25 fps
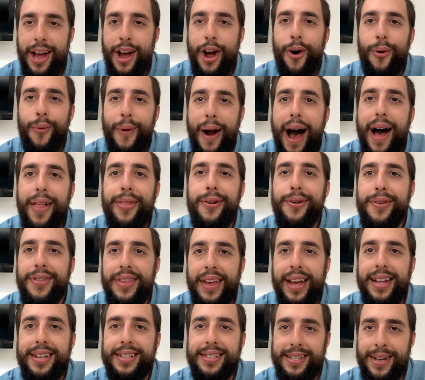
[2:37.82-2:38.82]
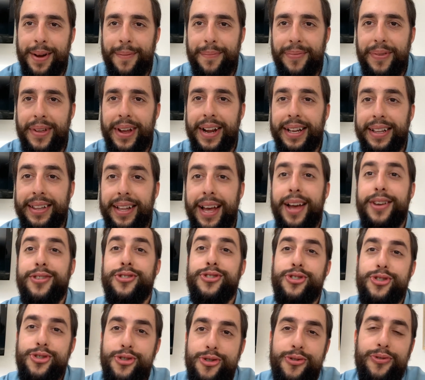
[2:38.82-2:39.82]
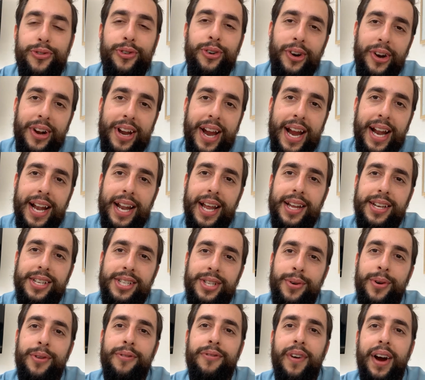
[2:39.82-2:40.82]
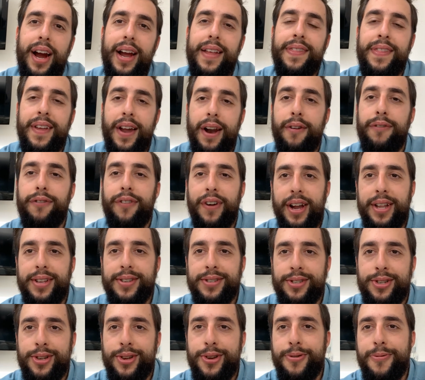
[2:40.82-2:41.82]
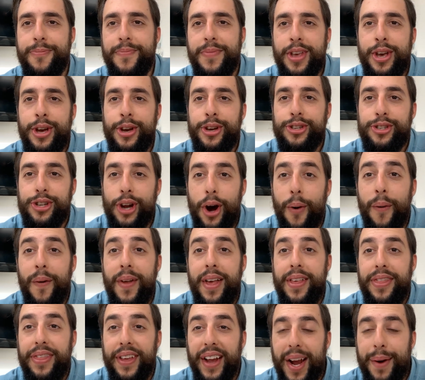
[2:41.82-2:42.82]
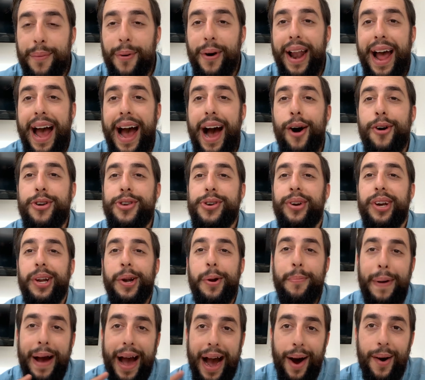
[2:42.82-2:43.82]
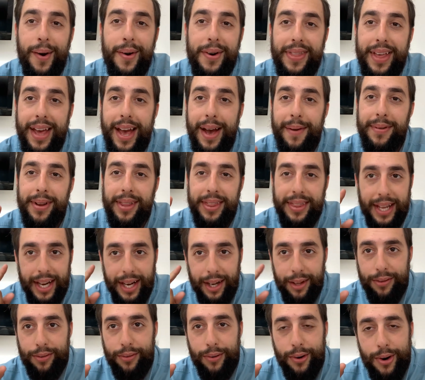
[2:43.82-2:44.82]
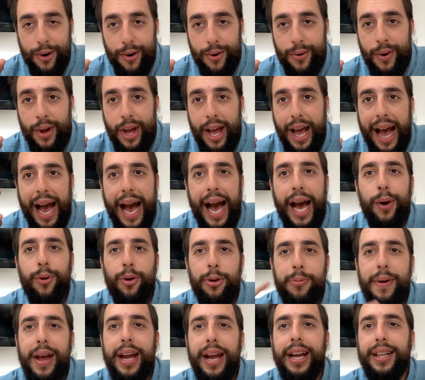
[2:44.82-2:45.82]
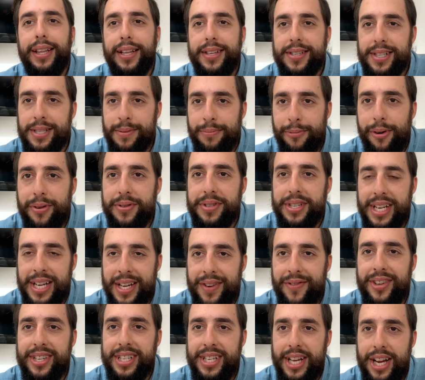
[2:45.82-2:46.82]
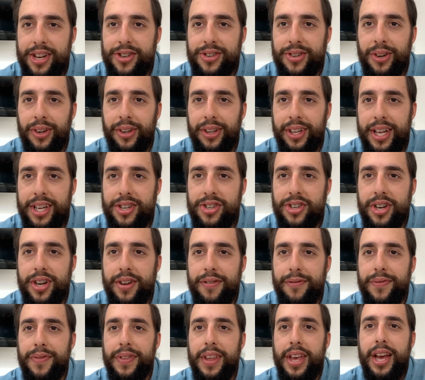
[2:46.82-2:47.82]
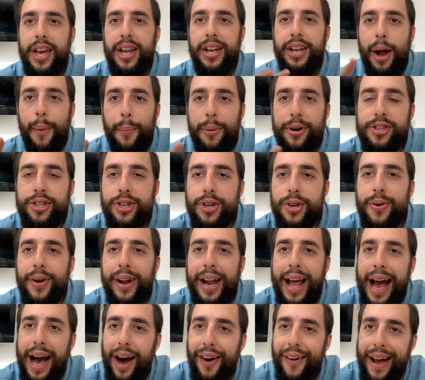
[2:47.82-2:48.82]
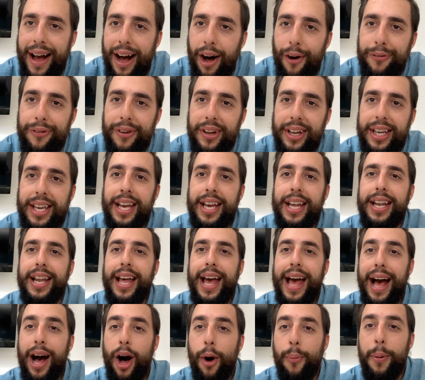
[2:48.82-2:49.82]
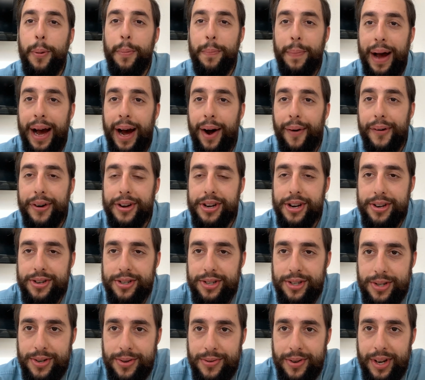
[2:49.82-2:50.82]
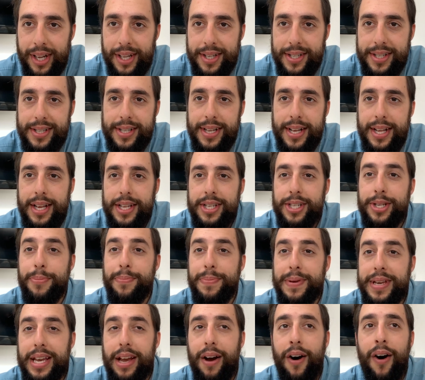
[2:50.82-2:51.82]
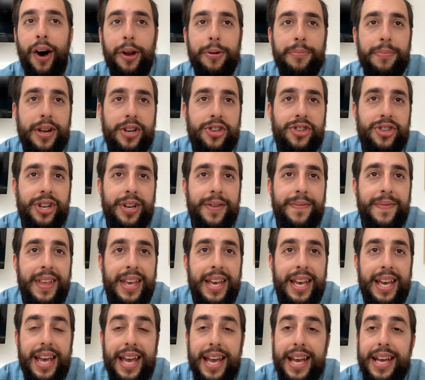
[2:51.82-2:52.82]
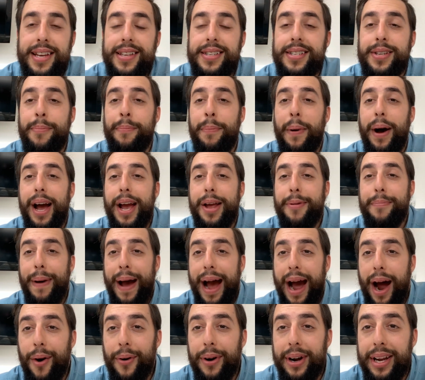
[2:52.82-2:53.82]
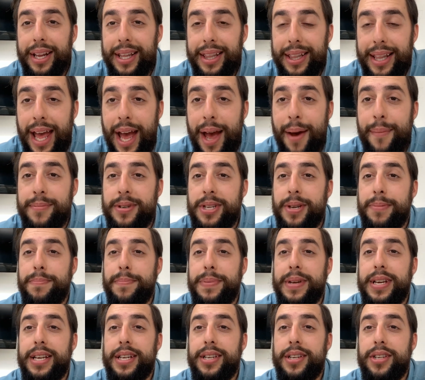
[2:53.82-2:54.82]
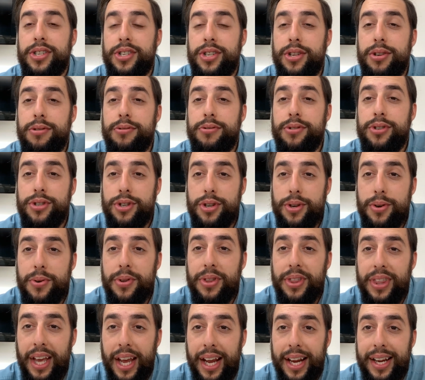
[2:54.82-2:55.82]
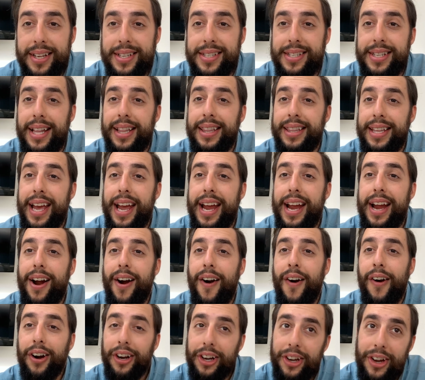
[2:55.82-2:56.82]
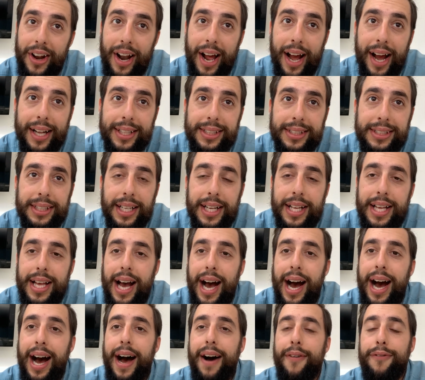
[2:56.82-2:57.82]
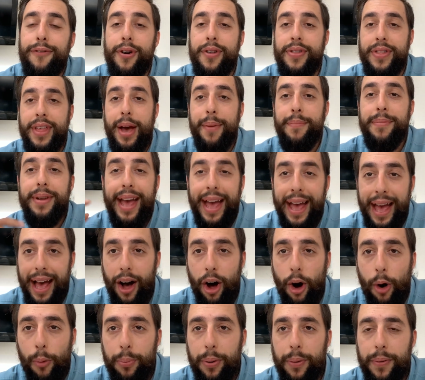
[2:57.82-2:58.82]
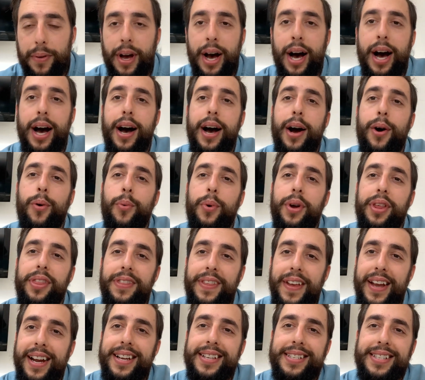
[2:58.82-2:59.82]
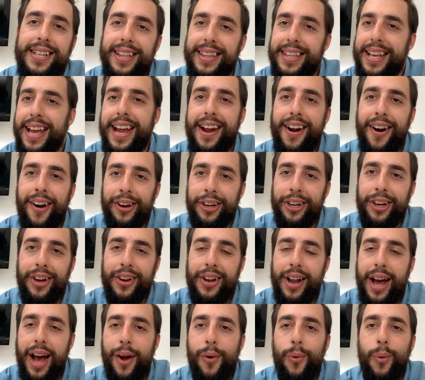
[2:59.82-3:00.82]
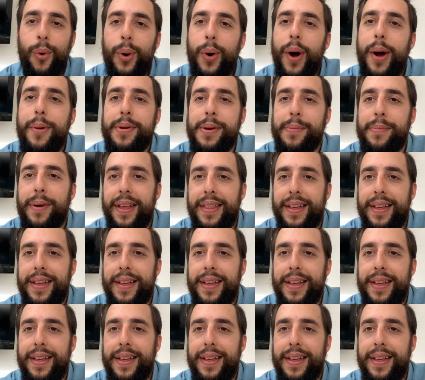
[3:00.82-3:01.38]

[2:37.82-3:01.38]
rather than something that you've created to invite their friends to. So think about how you can empower them to think through, how do we make this the most invitational initiative? Number 2, and how Alpha can help empower your students to be on mission, is by empowering them to do things that they are good at. For them to help with things that they are good at. What do I mean by